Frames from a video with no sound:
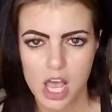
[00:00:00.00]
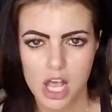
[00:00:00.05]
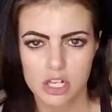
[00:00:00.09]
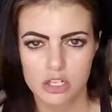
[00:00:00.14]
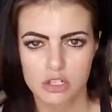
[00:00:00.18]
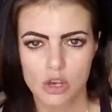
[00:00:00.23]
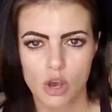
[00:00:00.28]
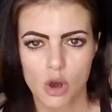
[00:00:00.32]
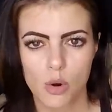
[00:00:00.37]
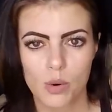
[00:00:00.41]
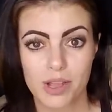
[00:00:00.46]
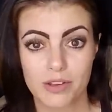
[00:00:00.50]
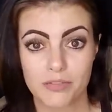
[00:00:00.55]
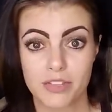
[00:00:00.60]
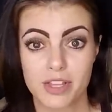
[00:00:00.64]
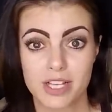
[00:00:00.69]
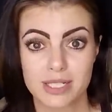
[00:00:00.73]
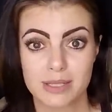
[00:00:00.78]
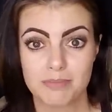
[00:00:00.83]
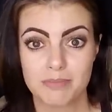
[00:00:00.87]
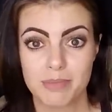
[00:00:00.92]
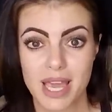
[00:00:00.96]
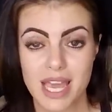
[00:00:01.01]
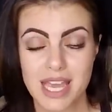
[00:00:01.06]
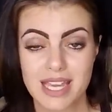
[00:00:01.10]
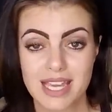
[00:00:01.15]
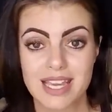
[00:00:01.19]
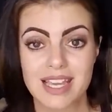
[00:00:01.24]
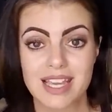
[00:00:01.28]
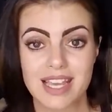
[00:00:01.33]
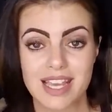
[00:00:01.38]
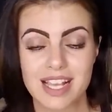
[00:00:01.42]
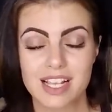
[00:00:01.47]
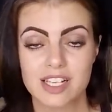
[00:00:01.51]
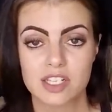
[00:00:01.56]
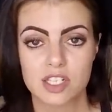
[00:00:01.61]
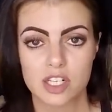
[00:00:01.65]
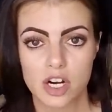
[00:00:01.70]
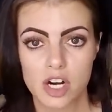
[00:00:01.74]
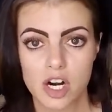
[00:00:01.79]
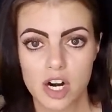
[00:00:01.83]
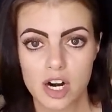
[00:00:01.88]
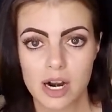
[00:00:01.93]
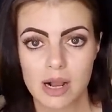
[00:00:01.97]
So if this banging is
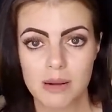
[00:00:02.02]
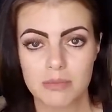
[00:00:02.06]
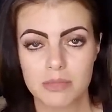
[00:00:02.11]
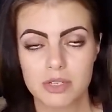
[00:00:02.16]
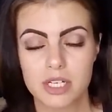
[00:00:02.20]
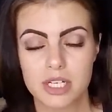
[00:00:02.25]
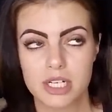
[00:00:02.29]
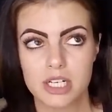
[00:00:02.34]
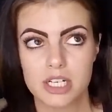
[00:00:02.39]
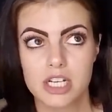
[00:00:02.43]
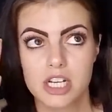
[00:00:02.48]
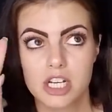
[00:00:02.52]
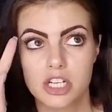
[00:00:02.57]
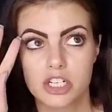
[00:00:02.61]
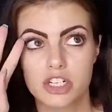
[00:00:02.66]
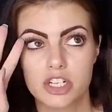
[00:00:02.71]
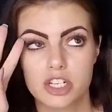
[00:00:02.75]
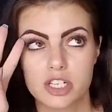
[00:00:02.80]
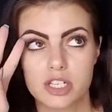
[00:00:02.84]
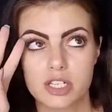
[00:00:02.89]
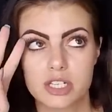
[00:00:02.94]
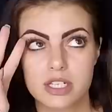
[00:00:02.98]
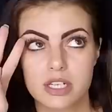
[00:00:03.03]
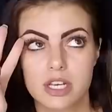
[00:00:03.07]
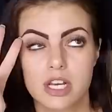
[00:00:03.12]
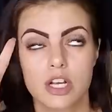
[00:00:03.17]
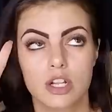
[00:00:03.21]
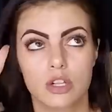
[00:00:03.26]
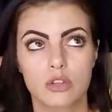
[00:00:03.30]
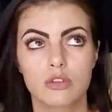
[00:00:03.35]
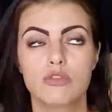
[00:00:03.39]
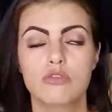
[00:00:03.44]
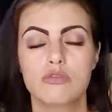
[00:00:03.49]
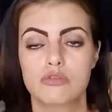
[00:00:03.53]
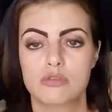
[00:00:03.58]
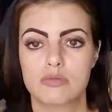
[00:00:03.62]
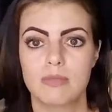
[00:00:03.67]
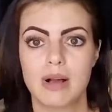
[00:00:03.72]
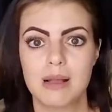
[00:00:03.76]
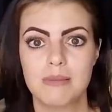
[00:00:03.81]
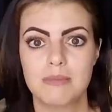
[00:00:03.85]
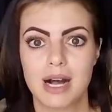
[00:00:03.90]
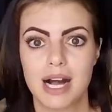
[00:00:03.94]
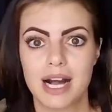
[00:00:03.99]
her, I'm gonna just lose
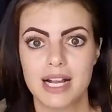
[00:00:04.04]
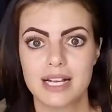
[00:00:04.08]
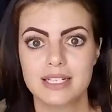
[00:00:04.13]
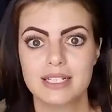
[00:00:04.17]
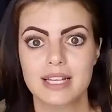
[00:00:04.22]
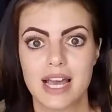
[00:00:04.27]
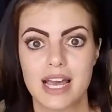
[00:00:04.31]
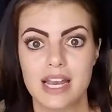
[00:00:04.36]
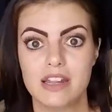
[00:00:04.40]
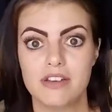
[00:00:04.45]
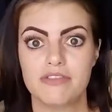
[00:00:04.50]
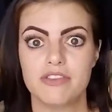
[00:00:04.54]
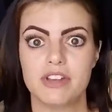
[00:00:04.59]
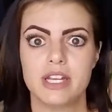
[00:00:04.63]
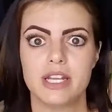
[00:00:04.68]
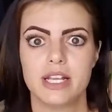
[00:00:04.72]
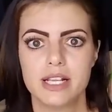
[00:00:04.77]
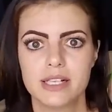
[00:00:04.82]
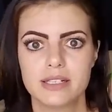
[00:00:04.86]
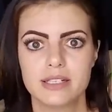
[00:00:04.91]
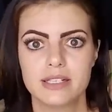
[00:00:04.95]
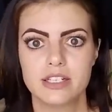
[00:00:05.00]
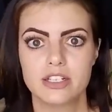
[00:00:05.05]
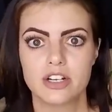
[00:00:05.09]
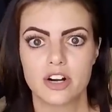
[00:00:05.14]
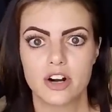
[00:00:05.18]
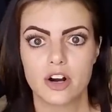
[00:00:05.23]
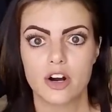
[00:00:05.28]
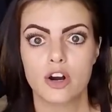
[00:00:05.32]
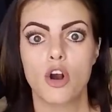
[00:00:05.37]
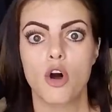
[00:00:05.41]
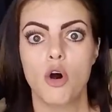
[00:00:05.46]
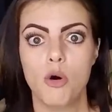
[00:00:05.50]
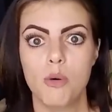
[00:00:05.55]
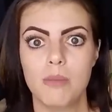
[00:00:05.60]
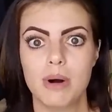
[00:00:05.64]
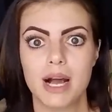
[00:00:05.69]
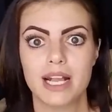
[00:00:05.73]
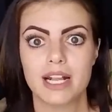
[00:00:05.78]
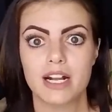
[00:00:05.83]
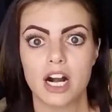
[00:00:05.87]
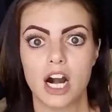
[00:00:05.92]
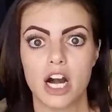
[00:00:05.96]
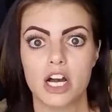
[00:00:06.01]
my mind. And if it isn't her, oh
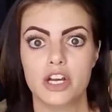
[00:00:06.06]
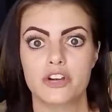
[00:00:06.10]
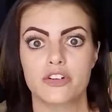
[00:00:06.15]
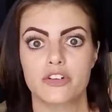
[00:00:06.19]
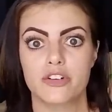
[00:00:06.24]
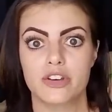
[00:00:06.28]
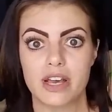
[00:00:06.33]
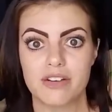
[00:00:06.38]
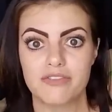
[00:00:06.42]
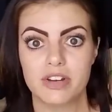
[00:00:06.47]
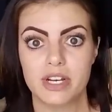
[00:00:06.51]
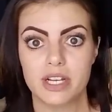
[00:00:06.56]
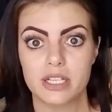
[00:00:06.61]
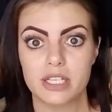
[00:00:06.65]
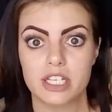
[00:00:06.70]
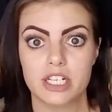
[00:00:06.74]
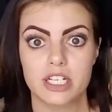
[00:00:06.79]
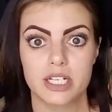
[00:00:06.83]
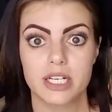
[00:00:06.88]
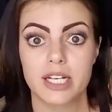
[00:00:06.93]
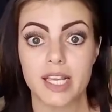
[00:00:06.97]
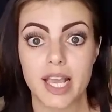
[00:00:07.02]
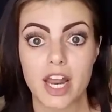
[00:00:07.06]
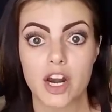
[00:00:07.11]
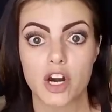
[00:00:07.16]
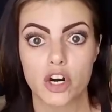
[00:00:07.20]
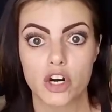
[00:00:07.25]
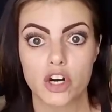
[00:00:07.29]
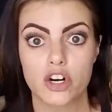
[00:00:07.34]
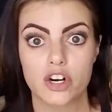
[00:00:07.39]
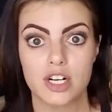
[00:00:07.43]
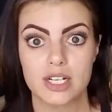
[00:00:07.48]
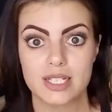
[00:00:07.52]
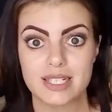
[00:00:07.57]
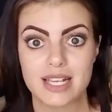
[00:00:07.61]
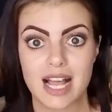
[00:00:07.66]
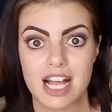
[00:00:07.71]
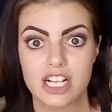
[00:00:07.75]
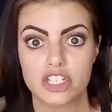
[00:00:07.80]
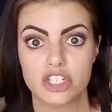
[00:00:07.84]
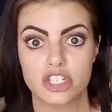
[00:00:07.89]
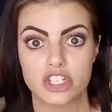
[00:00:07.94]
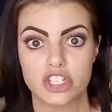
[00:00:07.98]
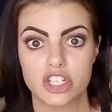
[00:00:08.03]
my God, you're definitely gonna get her
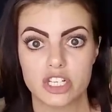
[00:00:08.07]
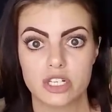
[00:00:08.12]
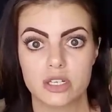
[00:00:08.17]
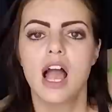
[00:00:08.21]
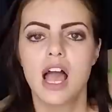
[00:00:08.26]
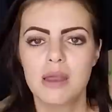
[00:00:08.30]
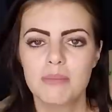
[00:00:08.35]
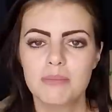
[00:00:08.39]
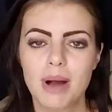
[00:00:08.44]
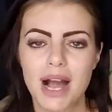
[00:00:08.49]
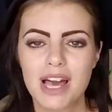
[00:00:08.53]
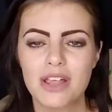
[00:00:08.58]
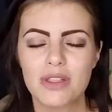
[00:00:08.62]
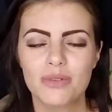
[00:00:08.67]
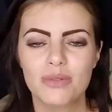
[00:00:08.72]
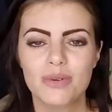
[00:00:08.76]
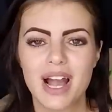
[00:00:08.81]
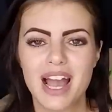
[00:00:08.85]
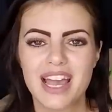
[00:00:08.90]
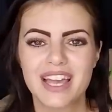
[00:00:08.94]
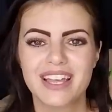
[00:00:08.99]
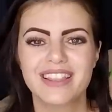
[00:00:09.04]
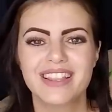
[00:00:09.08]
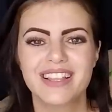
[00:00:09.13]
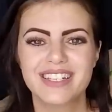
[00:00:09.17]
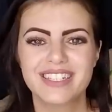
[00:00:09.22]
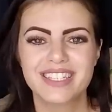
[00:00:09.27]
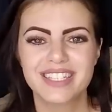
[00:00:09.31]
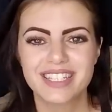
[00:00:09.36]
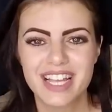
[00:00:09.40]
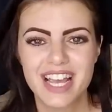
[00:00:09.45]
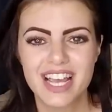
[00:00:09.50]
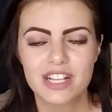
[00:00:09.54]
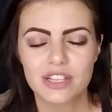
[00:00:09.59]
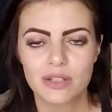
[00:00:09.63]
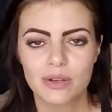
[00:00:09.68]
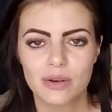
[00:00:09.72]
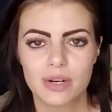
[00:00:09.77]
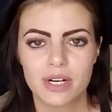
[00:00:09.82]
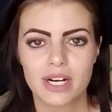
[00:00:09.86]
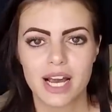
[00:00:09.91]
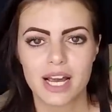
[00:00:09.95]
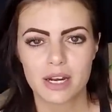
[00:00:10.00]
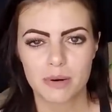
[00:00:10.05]
attention. And by the way, this
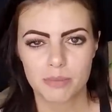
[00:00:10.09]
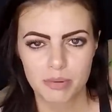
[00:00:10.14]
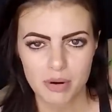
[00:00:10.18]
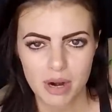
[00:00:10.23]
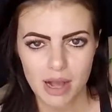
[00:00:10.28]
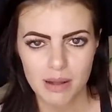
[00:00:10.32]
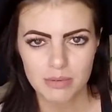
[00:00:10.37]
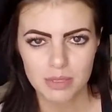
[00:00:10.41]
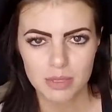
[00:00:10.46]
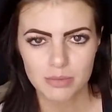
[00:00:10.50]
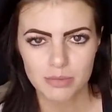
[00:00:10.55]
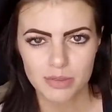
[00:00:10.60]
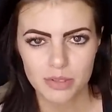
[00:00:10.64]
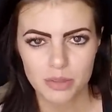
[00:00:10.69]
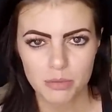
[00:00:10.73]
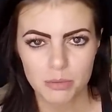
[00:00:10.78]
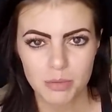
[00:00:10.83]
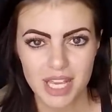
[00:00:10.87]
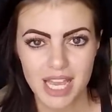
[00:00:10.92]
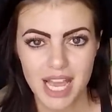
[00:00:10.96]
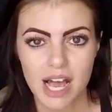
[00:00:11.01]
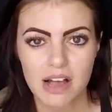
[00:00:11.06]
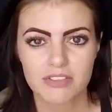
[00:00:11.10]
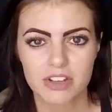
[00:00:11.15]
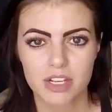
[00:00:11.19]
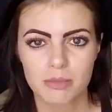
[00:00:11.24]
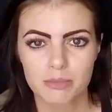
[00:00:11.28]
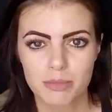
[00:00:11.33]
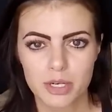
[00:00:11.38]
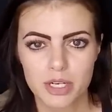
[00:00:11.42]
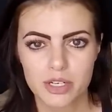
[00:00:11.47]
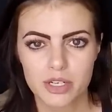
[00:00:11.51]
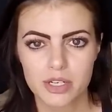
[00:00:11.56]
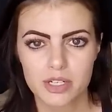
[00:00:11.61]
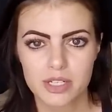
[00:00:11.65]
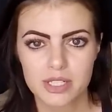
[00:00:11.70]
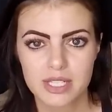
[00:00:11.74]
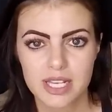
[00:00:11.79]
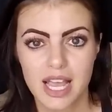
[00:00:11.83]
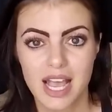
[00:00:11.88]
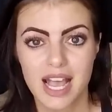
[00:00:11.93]
landlord had a problem with me having birds,